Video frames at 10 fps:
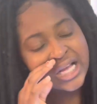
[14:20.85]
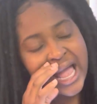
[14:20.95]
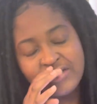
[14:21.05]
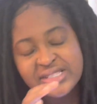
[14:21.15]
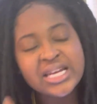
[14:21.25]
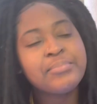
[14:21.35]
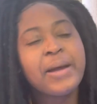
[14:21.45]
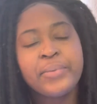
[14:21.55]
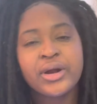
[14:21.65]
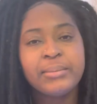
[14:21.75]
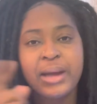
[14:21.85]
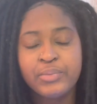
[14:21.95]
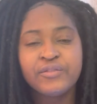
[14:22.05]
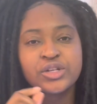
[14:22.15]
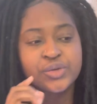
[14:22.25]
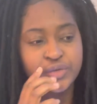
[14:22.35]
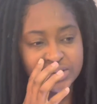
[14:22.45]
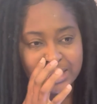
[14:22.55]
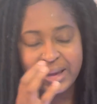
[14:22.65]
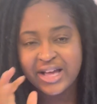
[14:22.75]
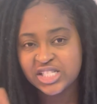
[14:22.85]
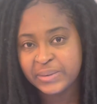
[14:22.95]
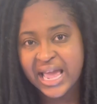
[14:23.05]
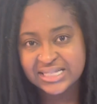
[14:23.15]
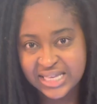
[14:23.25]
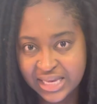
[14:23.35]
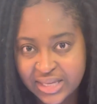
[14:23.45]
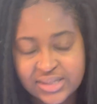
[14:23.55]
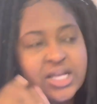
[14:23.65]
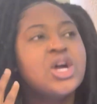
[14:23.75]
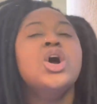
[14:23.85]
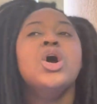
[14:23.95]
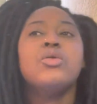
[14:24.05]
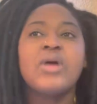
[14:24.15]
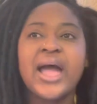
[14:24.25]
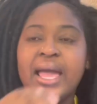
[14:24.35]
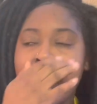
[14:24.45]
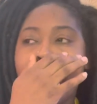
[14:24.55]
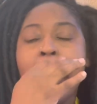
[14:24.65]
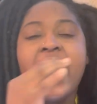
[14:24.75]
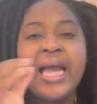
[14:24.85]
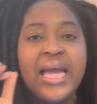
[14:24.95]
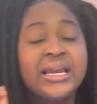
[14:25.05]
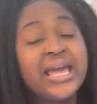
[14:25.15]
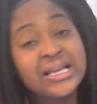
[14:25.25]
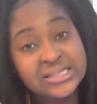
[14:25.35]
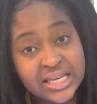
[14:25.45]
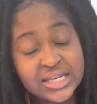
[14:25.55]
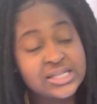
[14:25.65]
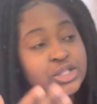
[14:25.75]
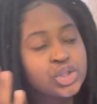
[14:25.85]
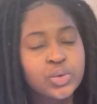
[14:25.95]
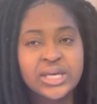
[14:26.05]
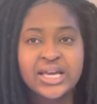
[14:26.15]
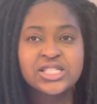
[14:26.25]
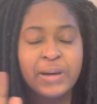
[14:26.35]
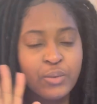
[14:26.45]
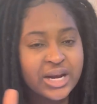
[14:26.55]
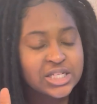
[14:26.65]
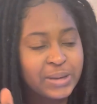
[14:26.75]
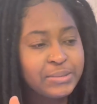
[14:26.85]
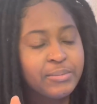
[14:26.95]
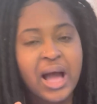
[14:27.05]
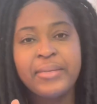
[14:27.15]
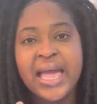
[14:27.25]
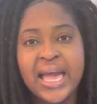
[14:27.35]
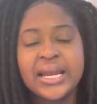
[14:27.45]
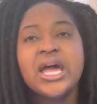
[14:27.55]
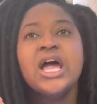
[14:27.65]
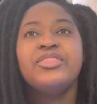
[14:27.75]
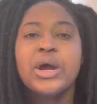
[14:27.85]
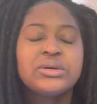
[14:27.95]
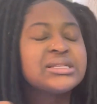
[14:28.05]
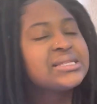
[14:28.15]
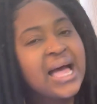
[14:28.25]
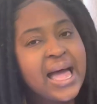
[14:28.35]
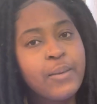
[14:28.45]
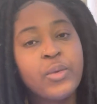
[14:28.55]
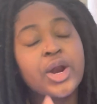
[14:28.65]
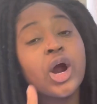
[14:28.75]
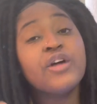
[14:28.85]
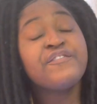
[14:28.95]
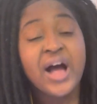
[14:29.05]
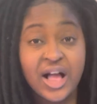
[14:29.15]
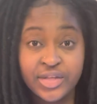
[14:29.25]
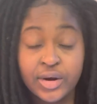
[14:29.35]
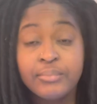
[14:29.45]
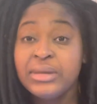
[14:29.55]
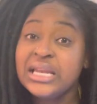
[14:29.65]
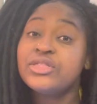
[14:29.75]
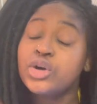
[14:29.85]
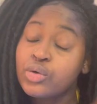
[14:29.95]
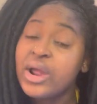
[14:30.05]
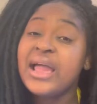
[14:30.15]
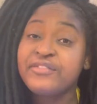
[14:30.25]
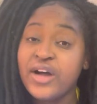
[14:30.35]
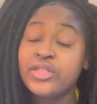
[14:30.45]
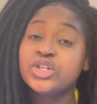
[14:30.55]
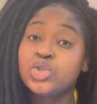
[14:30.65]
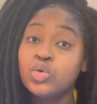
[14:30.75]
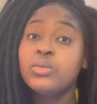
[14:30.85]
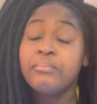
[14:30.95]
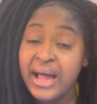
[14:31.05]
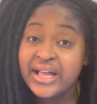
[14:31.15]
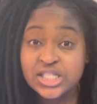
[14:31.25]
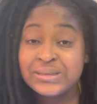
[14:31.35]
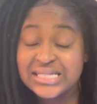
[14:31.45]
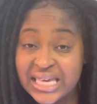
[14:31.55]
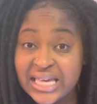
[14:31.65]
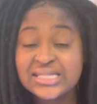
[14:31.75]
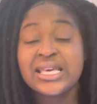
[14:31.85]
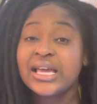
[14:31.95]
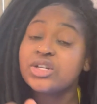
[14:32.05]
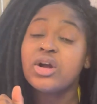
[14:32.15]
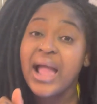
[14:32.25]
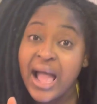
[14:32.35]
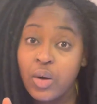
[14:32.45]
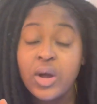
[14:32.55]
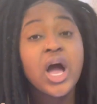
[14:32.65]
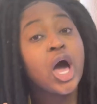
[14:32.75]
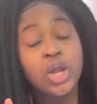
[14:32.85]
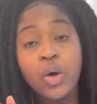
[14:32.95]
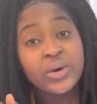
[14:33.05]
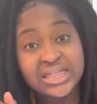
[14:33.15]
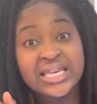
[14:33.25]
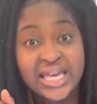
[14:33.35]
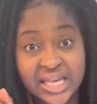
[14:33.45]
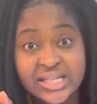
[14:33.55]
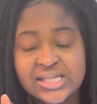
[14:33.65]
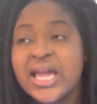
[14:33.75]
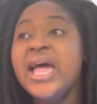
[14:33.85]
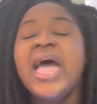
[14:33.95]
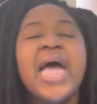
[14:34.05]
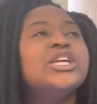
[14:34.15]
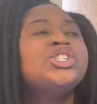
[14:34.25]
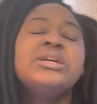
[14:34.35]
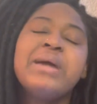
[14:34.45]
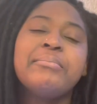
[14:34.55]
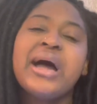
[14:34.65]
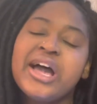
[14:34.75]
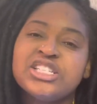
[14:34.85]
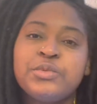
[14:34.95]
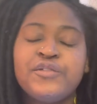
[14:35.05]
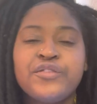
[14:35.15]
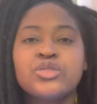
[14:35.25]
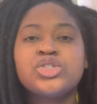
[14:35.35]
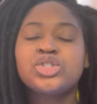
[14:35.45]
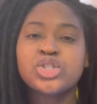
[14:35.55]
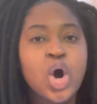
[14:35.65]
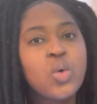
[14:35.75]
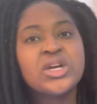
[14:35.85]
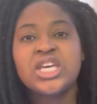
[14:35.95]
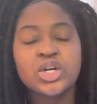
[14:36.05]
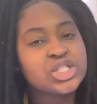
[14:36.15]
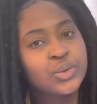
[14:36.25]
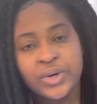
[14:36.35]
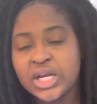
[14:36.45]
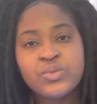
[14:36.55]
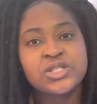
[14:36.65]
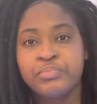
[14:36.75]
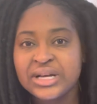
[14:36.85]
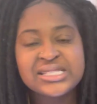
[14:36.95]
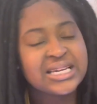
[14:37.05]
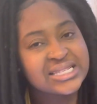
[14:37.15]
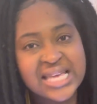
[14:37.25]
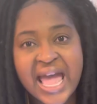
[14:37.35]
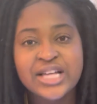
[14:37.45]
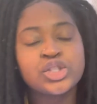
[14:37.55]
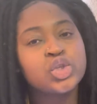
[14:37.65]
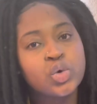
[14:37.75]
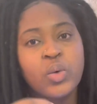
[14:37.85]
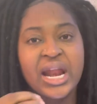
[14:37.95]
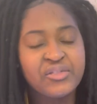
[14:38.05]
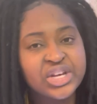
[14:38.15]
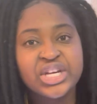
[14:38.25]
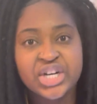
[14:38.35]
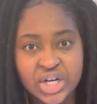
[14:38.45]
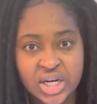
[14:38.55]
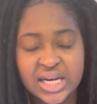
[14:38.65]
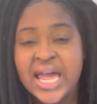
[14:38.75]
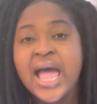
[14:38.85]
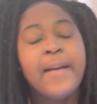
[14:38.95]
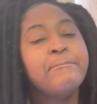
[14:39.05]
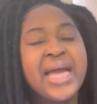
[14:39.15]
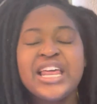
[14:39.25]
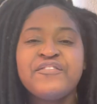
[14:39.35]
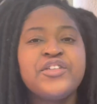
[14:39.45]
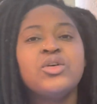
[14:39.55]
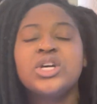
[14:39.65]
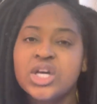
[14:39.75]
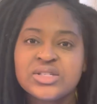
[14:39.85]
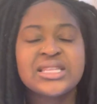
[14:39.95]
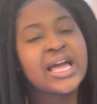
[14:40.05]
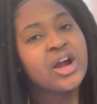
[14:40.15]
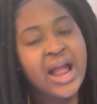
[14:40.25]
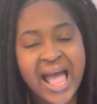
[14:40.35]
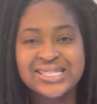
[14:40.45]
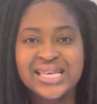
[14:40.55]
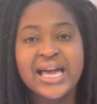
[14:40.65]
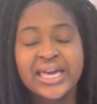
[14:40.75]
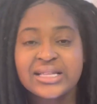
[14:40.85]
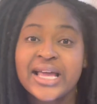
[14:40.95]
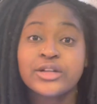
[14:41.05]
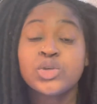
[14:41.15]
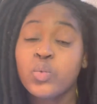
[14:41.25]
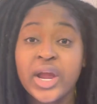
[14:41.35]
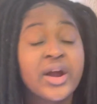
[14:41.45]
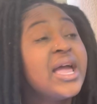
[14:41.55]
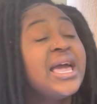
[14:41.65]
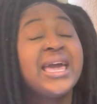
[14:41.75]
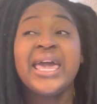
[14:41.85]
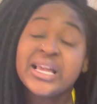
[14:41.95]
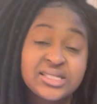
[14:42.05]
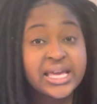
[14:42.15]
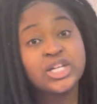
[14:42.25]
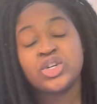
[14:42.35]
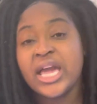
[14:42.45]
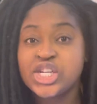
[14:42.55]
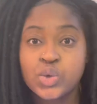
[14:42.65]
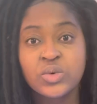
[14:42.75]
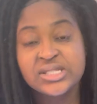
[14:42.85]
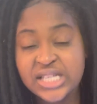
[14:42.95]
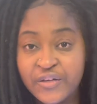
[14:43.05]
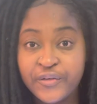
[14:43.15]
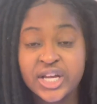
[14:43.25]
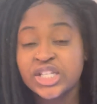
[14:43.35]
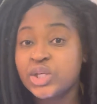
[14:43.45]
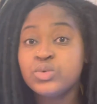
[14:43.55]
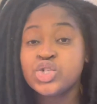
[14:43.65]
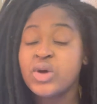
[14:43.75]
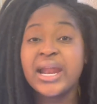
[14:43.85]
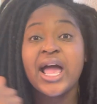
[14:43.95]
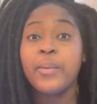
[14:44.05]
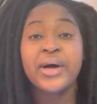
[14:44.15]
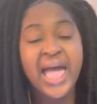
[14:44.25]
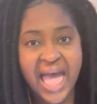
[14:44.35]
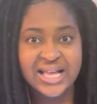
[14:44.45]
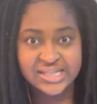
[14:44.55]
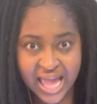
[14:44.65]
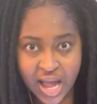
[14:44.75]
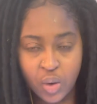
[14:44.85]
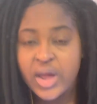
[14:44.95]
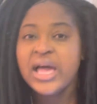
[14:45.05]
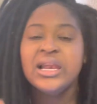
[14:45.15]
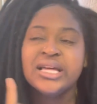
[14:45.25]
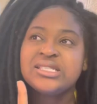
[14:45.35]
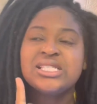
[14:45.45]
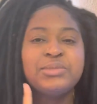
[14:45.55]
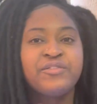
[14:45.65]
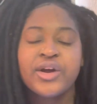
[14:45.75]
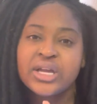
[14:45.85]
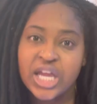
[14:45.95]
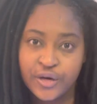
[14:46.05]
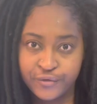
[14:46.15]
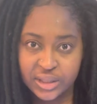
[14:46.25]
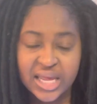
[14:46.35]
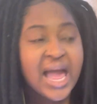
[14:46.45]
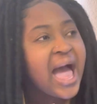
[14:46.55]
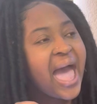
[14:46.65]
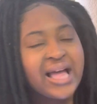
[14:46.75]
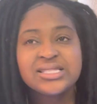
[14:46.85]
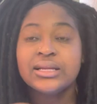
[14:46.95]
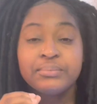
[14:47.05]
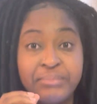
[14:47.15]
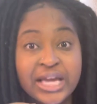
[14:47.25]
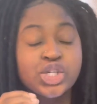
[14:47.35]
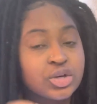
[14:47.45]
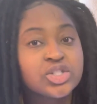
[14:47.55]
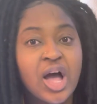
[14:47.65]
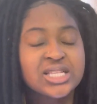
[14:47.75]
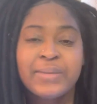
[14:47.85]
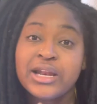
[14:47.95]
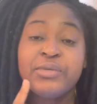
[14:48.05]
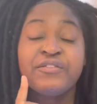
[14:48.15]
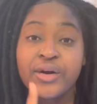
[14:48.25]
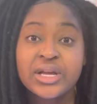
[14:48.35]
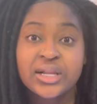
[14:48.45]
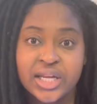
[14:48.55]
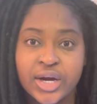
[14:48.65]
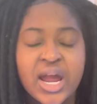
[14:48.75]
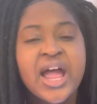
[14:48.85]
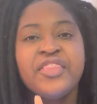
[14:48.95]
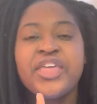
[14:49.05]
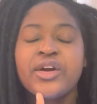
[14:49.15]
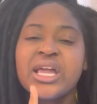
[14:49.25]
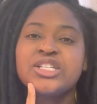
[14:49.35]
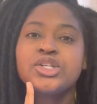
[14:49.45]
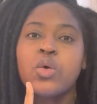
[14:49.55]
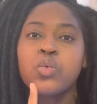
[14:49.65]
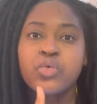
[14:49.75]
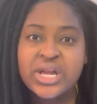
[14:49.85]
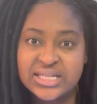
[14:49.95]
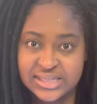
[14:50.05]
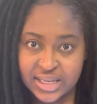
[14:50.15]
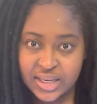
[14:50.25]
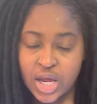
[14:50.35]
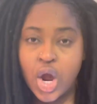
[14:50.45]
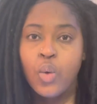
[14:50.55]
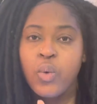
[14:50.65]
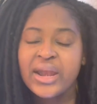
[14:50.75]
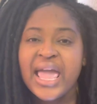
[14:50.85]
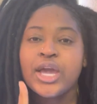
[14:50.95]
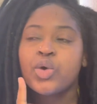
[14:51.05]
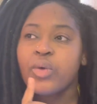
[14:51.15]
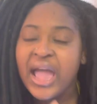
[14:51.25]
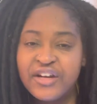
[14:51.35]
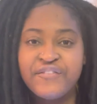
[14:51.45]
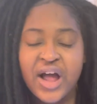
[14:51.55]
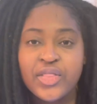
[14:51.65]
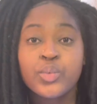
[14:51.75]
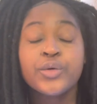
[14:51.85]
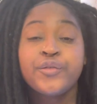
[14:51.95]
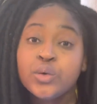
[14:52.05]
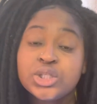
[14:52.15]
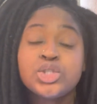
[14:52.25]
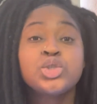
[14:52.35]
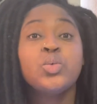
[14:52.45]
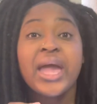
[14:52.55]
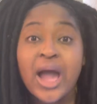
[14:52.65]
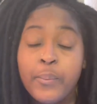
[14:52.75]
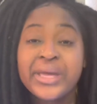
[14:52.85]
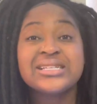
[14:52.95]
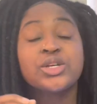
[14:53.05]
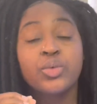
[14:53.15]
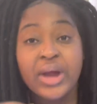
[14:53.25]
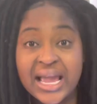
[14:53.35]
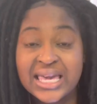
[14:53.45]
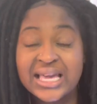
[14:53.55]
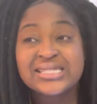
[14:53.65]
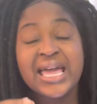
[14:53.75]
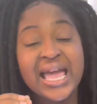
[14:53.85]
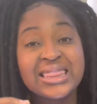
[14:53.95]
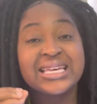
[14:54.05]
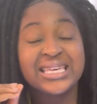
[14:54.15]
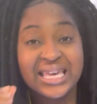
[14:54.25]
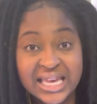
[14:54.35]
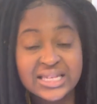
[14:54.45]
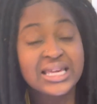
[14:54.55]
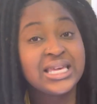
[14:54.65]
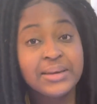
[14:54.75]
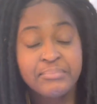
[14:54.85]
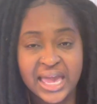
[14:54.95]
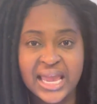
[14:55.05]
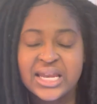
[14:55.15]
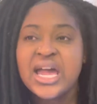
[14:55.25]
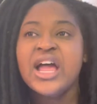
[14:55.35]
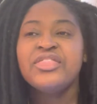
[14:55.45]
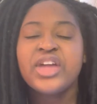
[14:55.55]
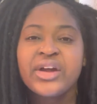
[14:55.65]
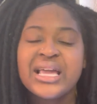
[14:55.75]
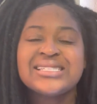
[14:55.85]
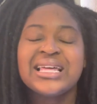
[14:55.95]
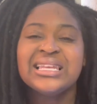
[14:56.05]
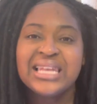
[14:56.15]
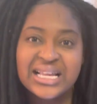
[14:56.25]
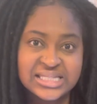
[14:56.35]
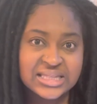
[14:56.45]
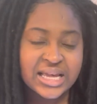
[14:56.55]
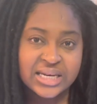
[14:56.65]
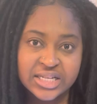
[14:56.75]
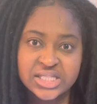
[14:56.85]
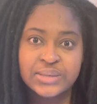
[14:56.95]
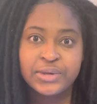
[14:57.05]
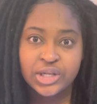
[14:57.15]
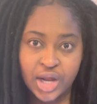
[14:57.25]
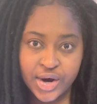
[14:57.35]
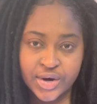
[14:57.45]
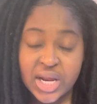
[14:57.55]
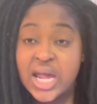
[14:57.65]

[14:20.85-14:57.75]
I've said in my previous reviews that my husband has kids, right? And he has kids. He's 2 kids by one of his baby mama. And there was a time when her father, meaning the grandfather to my husband's kids, kicked her out along with the kids. And she made my husband feel so guilty when he was busting his ass to do whatever he could. Made him feel guilty that her ass got kicked out, to where his education was suffering because he was trying to help her ass out. Listen to me very carefully. I had to make sure and talk to him. I had to be very clear. There is a reason when a grandfather refuses to help his grandkids and the kid that he made. There is a lesson that needs to be learned.